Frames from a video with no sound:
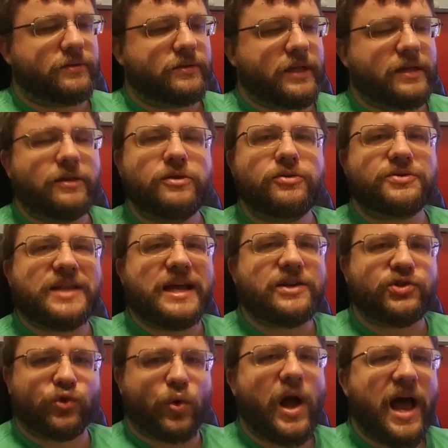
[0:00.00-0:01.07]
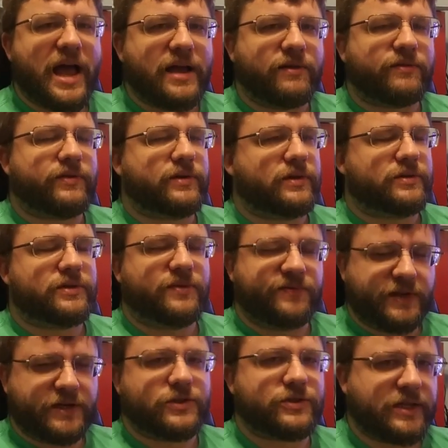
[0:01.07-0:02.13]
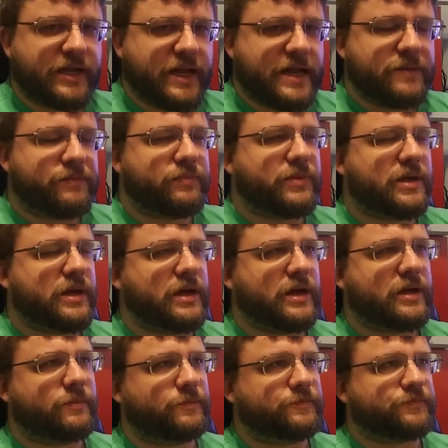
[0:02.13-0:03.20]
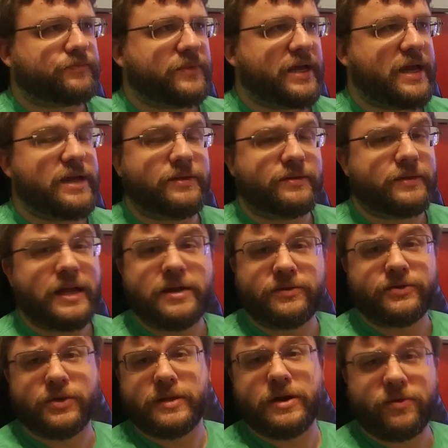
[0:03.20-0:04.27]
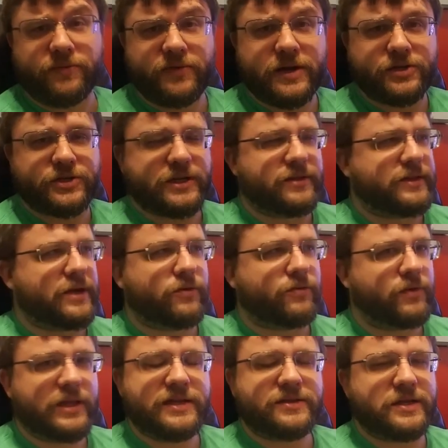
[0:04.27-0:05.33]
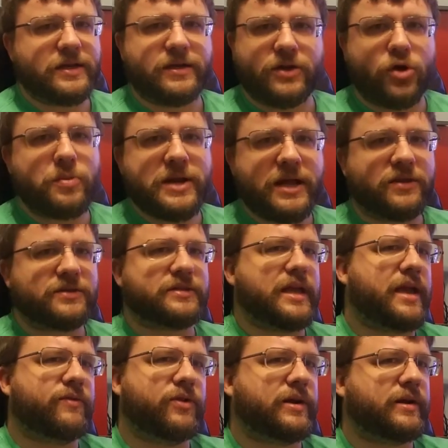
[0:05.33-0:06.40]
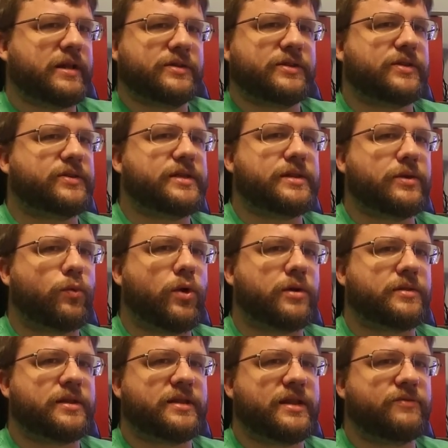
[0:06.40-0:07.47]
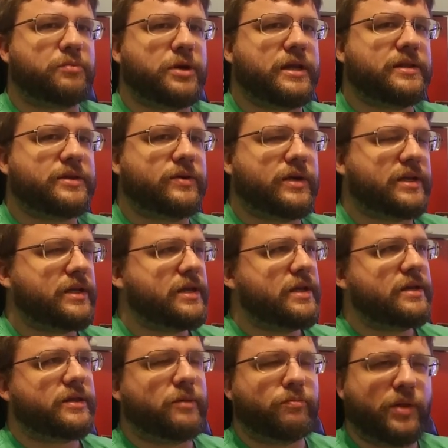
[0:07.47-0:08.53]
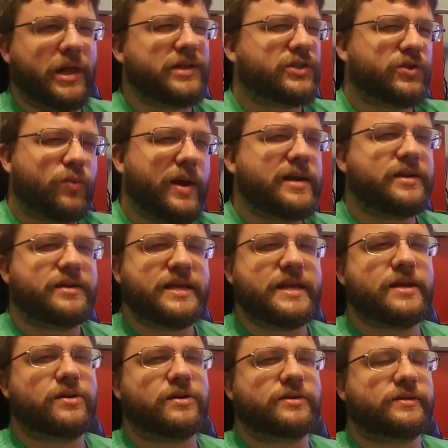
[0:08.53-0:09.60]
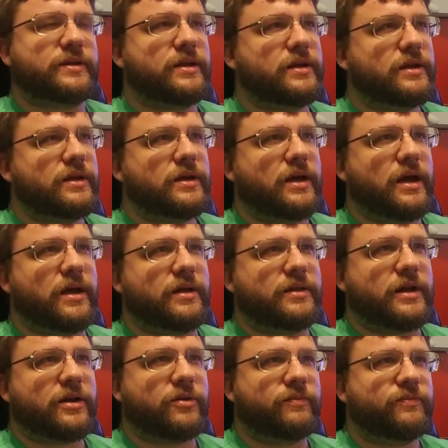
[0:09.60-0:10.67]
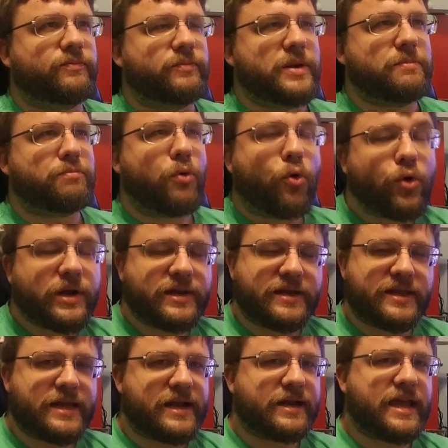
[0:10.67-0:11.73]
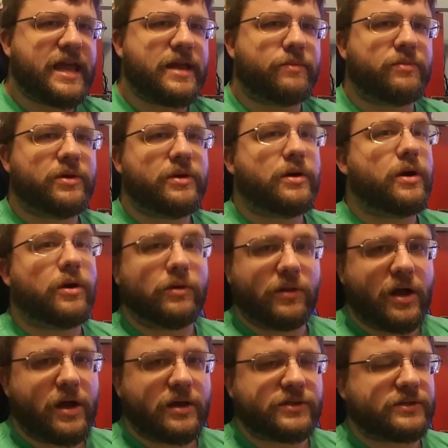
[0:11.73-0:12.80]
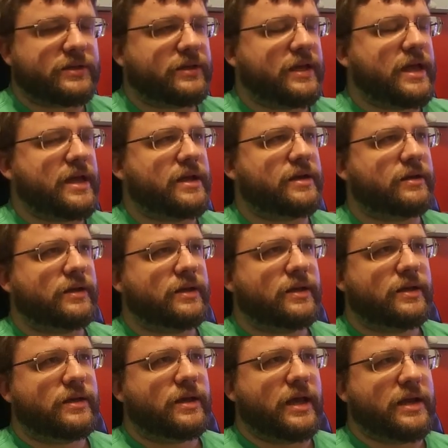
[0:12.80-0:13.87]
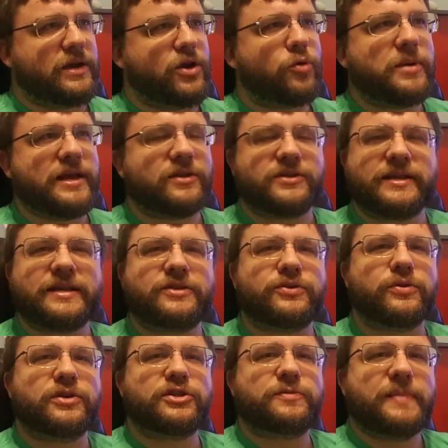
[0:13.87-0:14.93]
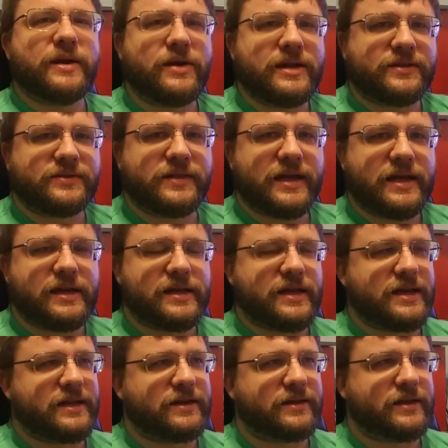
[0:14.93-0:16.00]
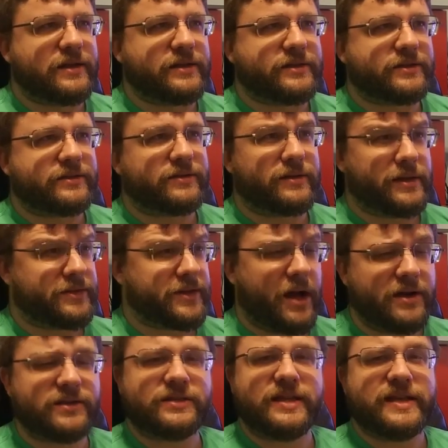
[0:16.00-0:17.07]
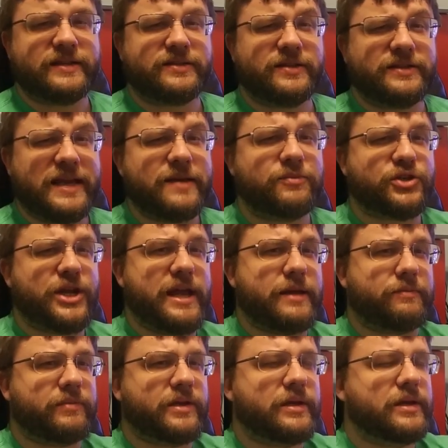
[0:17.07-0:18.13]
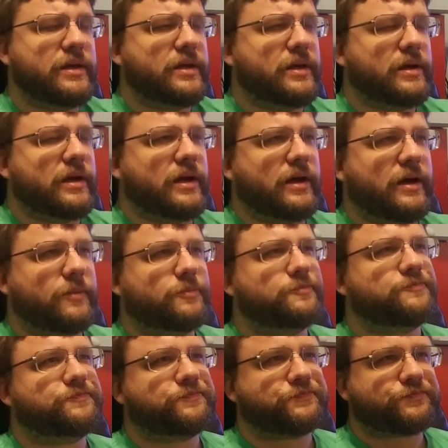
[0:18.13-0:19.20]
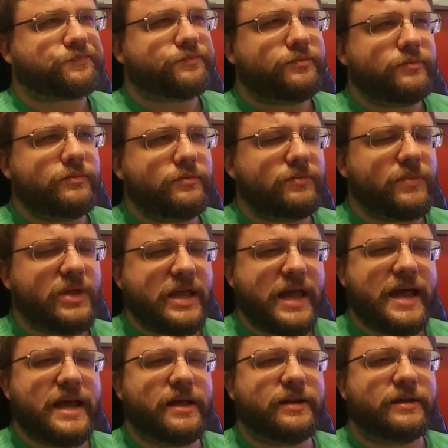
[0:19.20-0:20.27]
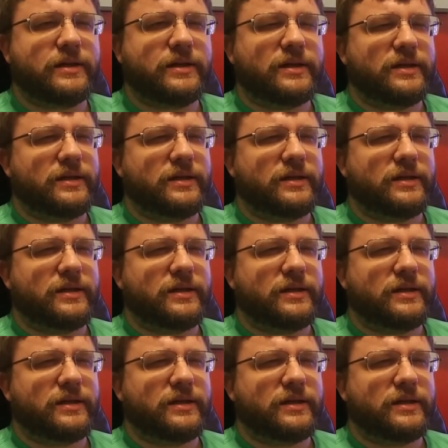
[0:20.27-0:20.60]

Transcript: they lose that drive to finish the game. Um, and they so they don't finish it. They don't release it. Nobody else ever gets to see the work that they put into it the blood, sweat, and tears uh, that have been poured into that game are lost, and and nobody else gets to experience that. And it's it's honestly it's a damn shame. Um, and